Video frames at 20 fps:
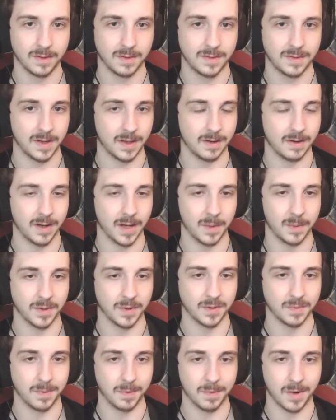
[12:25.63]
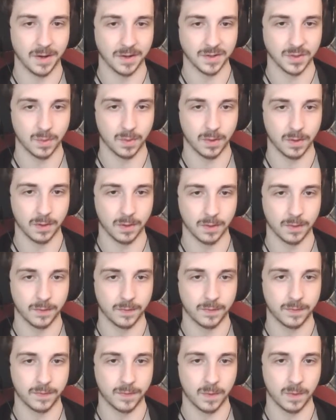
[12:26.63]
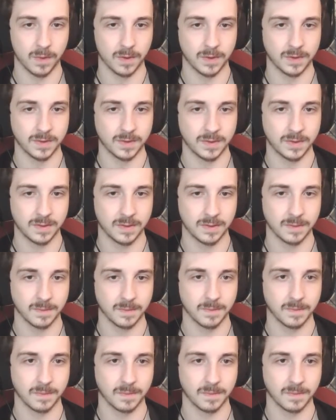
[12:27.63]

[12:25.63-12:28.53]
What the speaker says: 10 damage, be -1 on the forest.